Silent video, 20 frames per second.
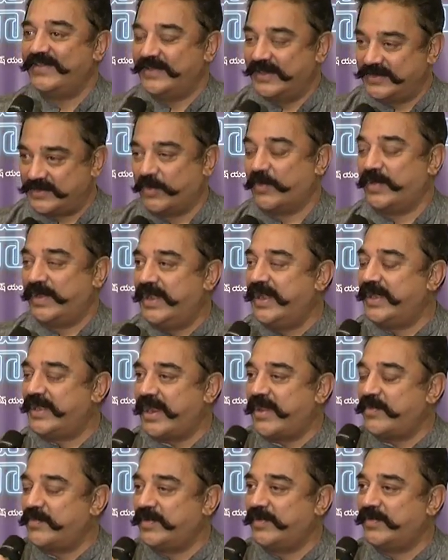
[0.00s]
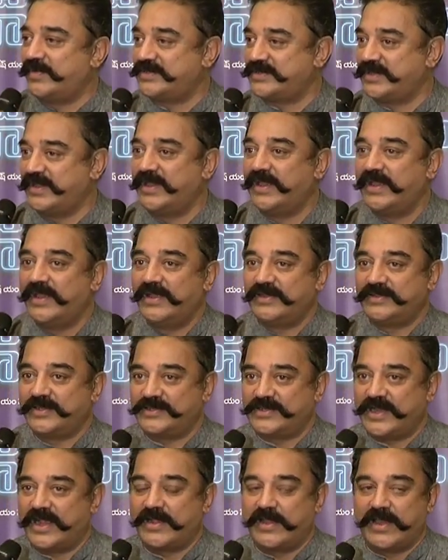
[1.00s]
That's the only time you'll see
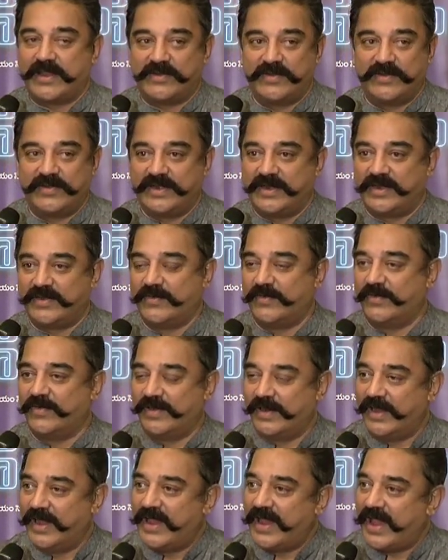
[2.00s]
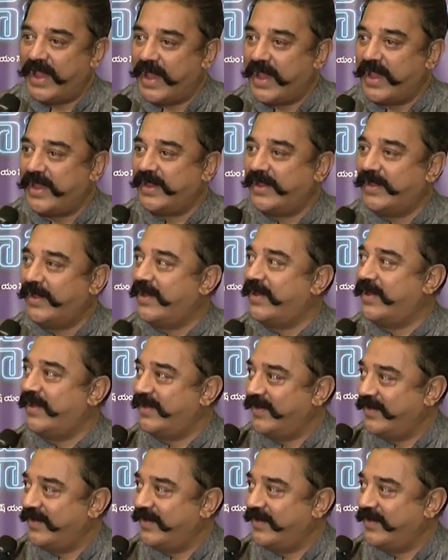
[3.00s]
Trisha garu nenu haiga